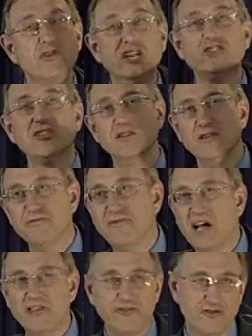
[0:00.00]
original
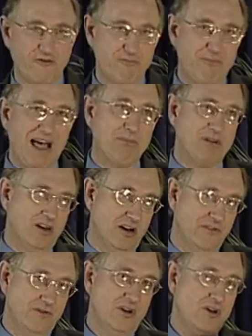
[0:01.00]
founder of
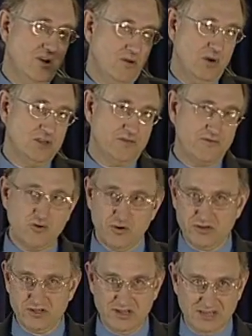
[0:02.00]
Babylon was, of
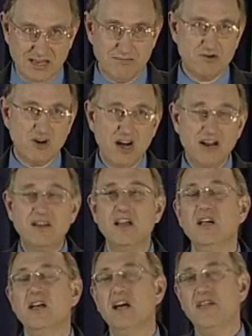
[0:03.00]
course, Nimrod,
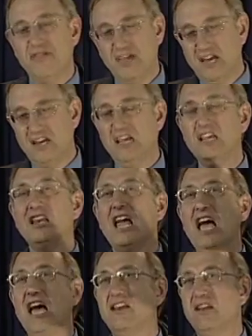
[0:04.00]
and then it
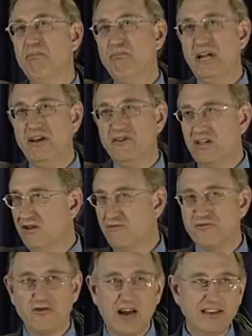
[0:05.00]
had a period
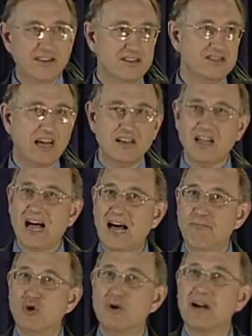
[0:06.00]
of greatness under
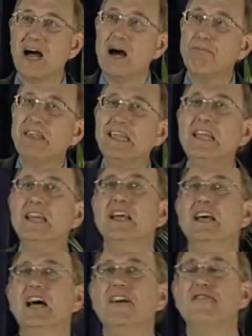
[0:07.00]
Hammurabi,
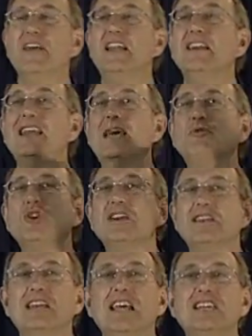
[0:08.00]
and then
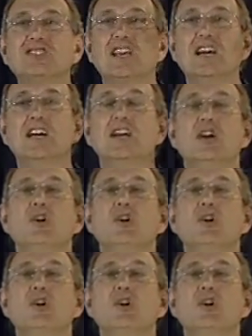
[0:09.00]
Nebuchadnezzar